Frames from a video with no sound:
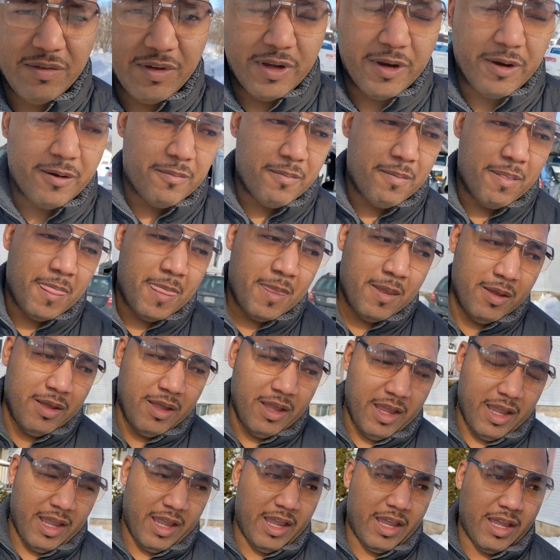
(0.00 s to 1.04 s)
here
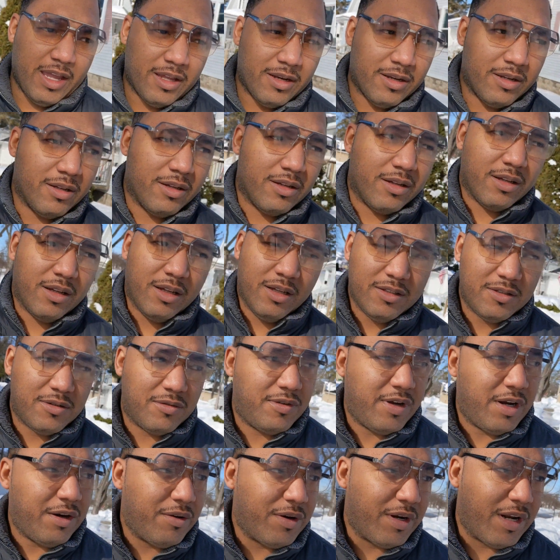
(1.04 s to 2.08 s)
and it's
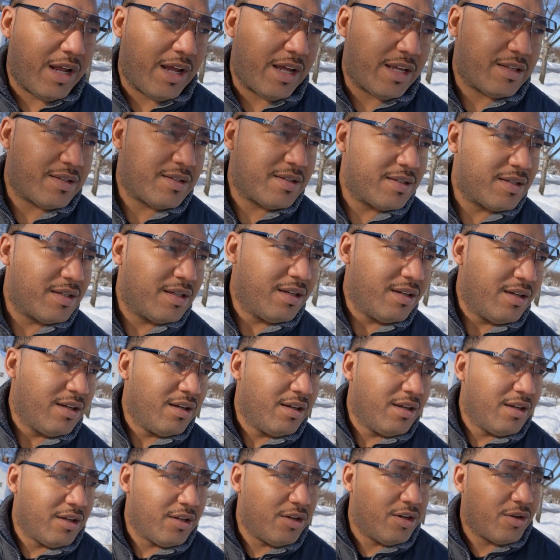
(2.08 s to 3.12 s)
very nice.
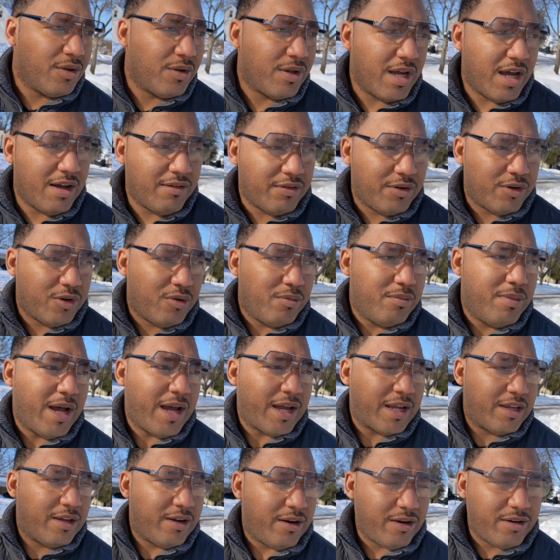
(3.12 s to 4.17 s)
You have your own
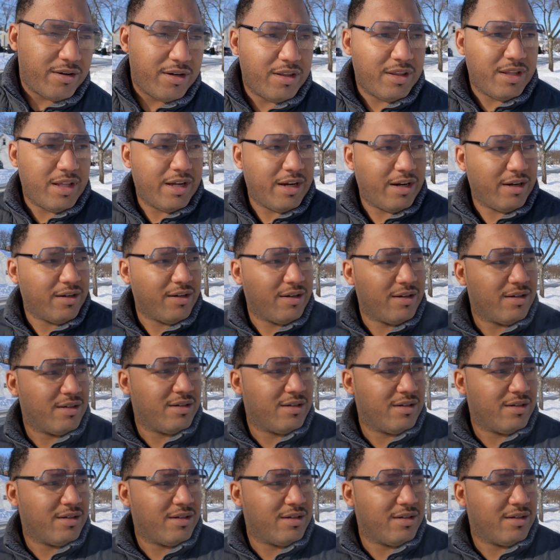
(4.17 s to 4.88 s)
backyard in there.